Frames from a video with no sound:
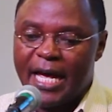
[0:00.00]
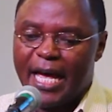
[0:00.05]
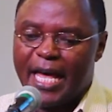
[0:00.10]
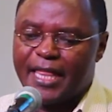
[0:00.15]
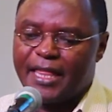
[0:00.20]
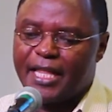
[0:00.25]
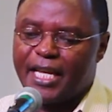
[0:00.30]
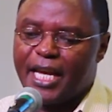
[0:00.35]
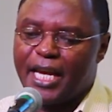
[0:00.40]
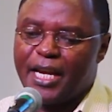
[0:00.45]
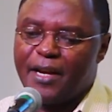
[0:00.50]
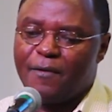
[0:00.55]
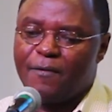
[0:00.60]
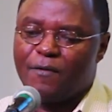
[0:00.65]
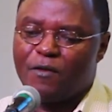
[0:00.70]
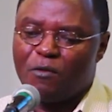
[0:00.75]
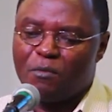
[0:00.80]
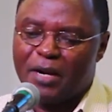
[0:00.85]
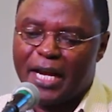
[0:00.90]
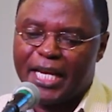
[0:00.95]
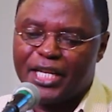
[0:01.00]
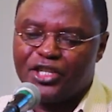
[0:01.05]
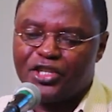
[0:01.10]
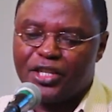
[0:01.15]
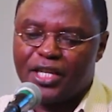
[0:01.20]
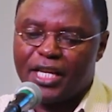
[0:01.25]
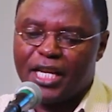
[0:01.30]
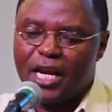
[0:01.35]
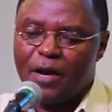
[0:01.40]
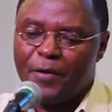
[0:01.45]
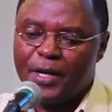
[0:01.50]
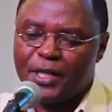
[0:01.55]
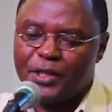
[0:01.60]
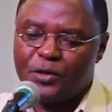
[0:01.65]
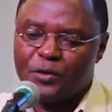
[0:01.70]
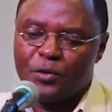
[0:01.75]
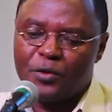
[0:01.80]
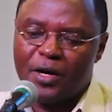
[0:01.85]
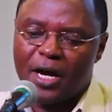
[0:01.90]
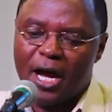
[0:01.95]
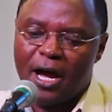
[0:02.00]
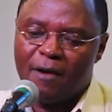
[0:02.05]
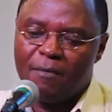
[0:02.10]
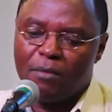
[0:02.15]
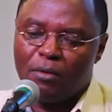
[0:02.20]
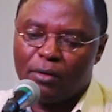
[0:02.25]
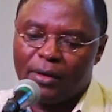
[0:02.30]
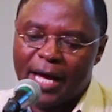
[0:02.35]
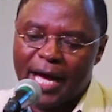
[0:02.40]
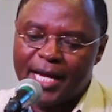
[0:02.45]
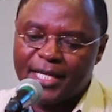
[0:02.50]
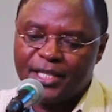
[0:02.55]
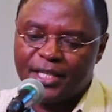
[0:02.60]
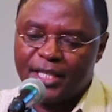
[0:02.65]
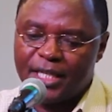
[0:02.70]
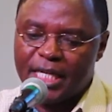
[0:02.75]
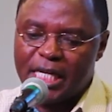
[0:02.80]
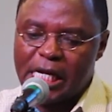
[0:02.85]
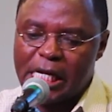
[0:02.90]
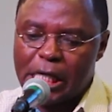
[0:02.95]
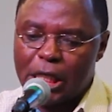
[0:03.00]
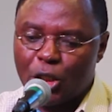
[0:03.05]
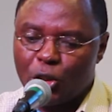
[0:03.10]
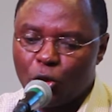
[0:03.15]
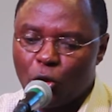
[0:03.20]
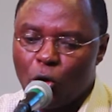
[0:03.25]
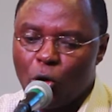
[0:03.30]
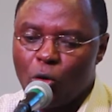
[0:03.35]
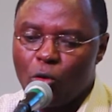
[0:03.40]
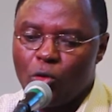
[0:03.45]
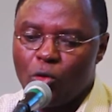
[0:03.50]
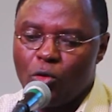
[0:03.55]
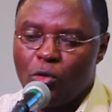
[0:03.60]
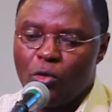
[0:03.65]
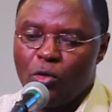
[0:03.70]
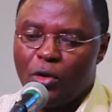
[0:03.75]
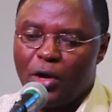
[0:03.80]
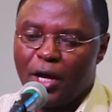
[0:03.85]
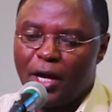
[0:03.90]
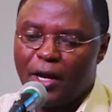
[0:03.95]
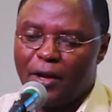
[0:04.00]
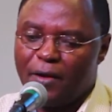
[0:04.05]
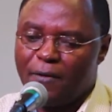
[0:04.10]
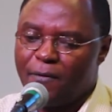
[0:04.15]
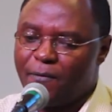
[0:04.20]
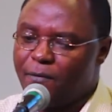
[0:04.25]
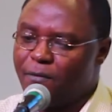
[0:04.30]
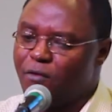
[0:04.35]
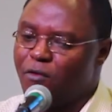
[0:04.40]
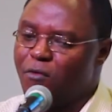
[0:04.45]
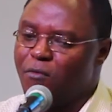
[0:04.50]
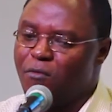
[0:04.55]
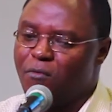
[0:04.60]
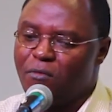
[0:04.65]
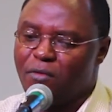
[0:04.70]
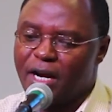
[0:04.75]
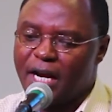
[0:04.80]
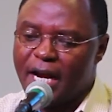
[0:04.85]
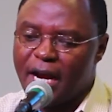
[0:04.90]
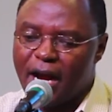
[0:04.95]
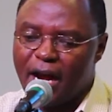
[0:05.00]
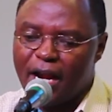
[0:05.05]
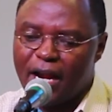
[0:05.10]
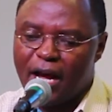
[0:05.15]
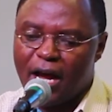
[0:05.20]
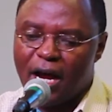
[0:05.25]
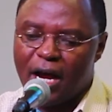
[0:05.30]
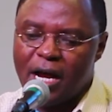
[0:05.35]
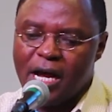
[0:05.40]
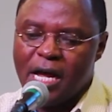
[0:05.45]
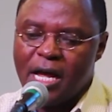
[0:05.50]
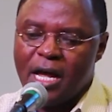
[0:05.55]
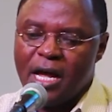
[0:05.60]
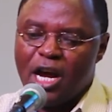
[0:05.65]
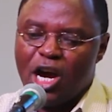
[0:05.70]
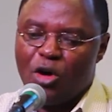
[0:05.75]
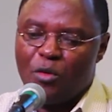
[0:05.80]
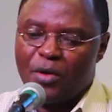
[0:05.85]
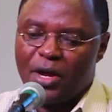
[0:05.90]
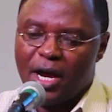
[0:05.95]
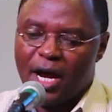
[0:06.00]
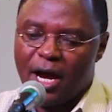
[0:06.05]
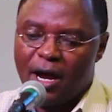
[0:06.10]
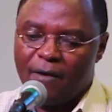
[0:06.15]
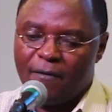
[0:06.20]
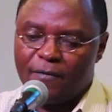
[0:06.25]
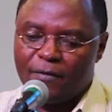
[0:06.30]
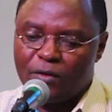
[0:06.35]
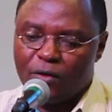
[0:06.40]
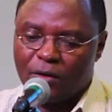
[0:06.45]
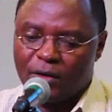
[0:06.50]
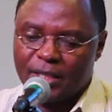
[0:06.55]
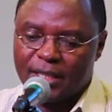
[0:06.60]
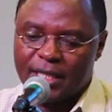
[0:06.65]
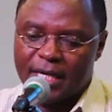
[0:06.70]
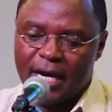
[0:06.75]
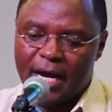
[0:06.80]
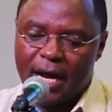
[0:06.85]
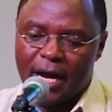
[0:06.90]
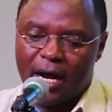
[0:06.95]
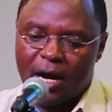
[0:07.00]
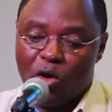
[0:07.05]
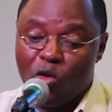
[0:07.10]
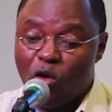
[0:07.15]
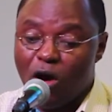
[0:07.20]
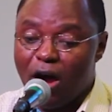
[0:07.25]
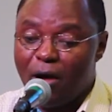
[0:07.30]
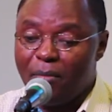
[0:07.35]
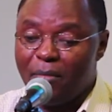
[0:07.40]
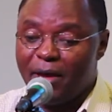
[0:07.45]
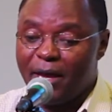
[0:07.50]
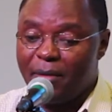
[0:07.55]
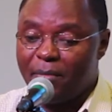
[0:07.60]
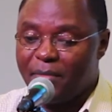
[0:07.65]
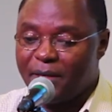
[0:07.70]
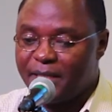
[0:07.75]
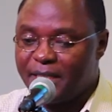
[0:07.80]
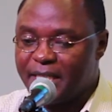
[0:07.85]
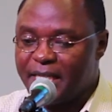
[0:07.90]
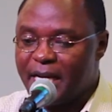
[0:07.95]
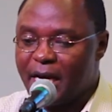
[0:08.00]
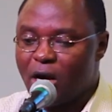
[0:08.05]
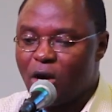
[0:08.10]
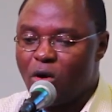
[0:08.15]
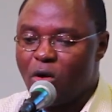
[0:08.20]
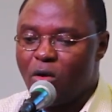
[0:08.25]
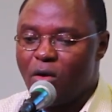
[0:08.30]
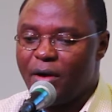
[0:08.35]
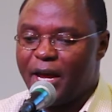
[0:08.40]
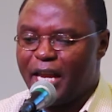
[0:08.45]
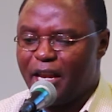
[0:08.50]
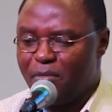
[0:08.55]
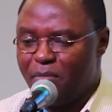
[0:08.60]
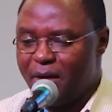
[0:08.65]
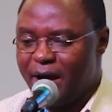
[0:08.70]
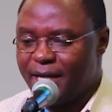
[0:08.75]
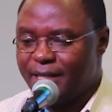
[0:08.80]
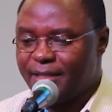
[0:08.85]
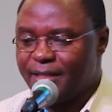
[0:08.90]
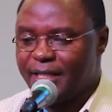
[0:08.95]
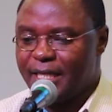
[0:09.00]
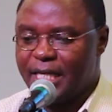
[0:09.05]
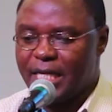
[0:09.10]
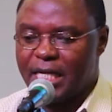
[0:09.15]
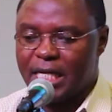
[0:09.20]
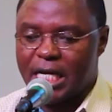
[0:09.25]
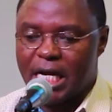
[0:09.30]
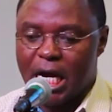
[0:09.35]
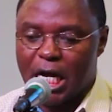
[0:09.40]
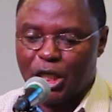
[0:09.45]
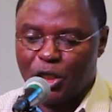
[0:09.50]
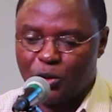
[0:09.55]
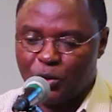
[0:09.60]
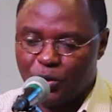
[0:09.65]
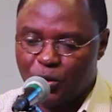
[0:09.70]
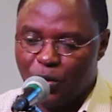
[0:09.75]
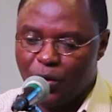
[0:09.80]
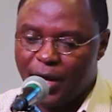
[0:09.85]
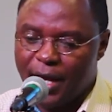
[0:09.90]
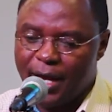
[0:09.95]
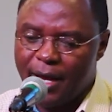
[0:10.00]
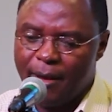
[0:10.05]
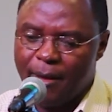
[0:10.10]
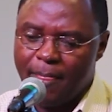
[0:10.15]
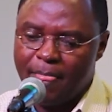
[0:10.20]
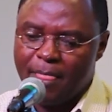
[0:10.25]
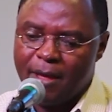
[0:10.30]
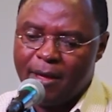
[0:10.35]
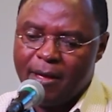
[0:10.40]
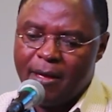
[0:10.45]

And then from Nigeria, we do have Bolaji Idowu. And from Ghana, we have Doctor Kwame Bidiako and Mercy Adioye.